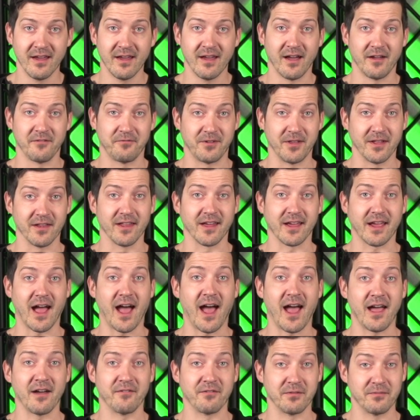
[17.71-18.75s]
I feel like
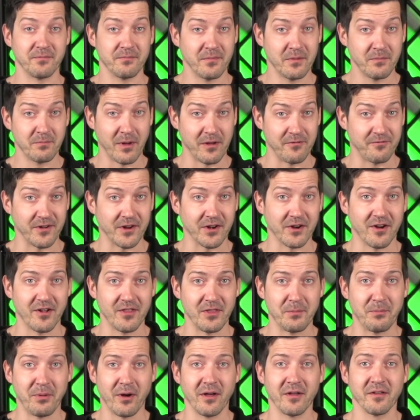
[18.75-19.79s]
I have my finger on
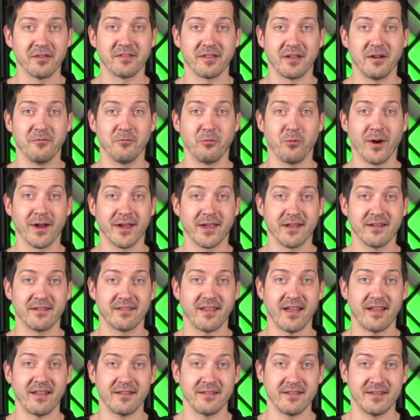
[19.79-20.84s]
the pulse of what gets
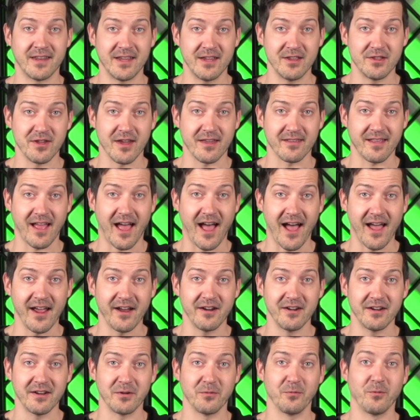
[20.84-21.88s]
DJs
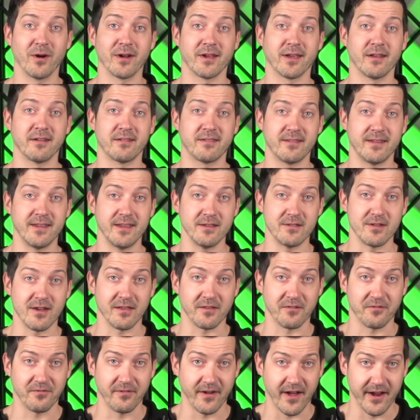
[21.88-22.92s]
hired and what gets
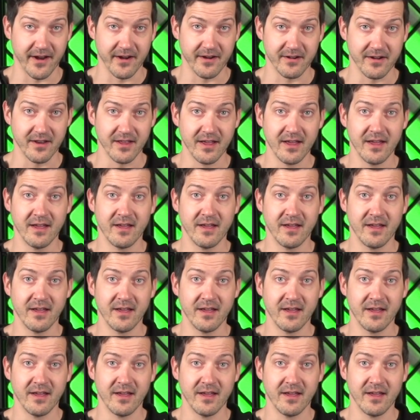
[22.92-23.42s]
DJs fired.